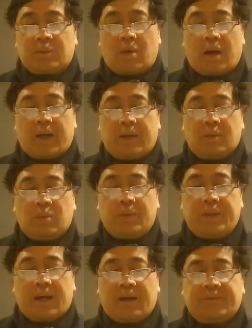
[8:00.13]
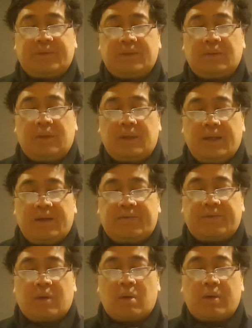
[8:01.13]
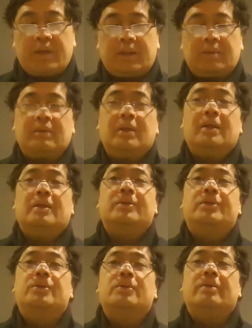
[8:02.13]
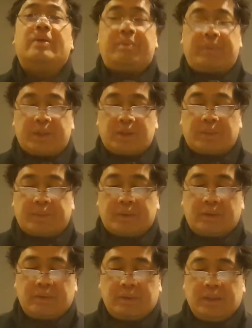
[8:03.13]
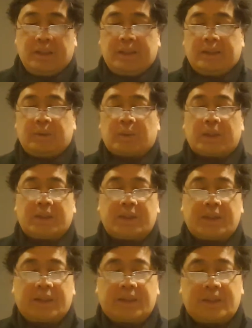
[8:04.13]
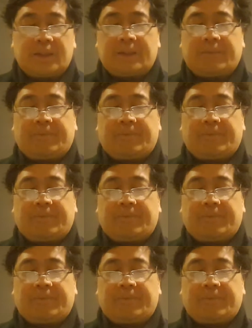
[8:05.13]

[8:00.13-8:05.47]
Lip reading: why we have to live according to the principle. 26.